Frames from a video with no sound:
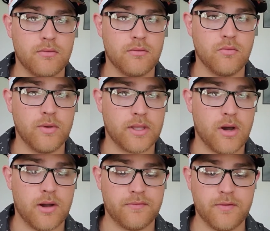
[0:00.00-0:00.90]
week
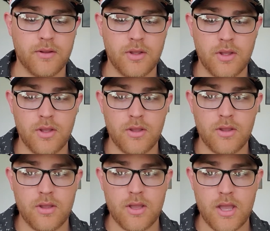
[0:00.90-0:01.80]
off.
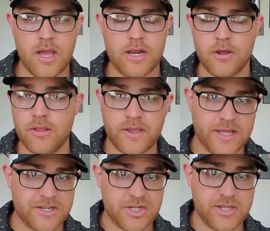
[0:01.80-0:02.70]
I know they
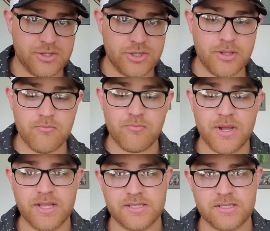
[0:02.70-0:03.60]
kind of changed it,
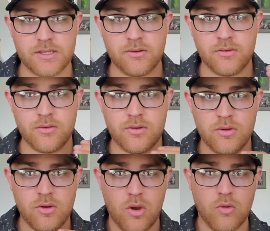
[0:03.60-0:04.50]
but it's still
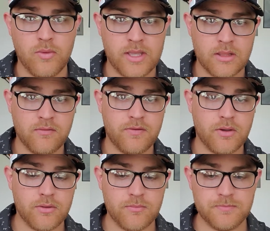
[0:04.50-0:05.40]
a week in the
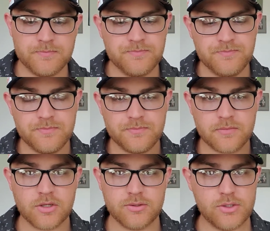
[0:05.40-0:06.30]
field,
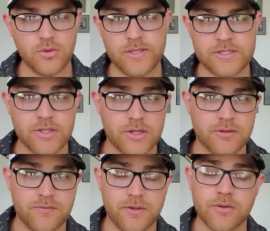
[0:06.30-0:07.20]
2 weeks not in
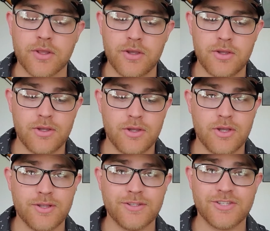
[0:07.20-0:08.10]
the field.
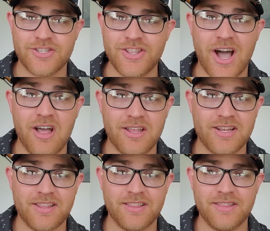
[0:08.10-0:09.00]
It's not
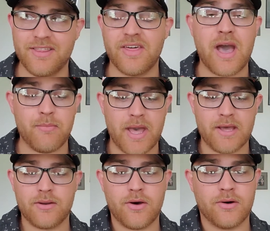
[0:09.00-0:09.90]
that
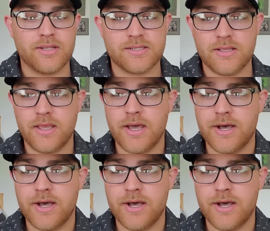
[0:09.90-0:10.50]
bad, honestly.